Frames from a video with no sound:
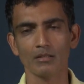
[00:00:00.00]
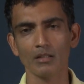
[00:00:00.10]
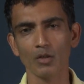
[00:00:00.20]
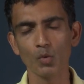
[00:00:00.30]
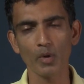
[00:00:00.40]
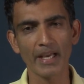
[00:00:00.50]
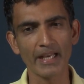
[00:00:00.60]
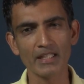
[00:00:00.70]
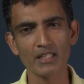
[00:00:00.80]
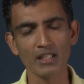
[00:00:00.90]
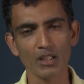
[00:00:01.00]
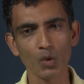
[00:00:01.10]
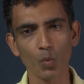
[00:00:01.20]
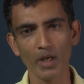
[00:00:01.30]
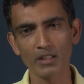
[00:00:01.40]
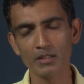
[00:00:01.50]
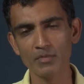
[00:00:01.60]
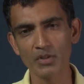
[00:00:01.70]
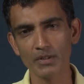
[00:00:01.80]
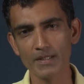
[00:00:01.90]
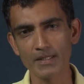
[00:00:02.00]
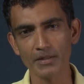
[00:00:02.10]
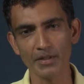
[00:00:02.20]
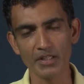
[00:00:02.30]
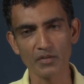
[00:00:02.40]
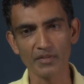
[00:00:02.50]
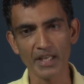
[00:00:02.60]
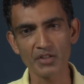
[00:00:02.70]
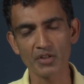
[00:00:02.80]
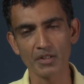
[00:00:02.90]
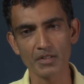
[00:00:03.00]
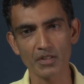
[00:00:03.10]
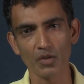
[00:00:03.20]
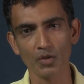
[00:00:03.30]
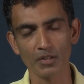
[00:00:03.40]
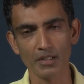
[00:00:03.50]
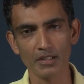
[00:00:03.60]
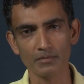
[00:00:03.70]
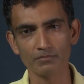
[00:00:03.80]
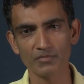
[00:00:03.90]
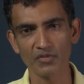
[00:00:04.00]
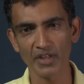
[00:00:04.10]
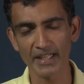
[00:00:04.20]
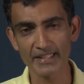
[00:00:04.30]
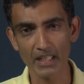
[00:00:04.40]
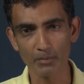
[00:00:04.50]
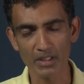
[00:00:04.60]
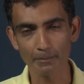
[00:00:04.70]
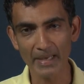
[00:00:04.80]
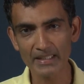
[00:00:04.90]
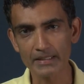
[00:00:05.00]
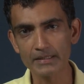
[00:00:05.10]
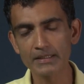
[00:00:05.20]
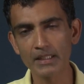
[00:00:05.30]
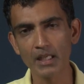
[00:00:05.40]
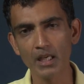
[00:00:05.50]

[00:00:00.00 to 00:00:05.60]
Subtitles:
Hello and welcome to this series of lectures on finite element methods.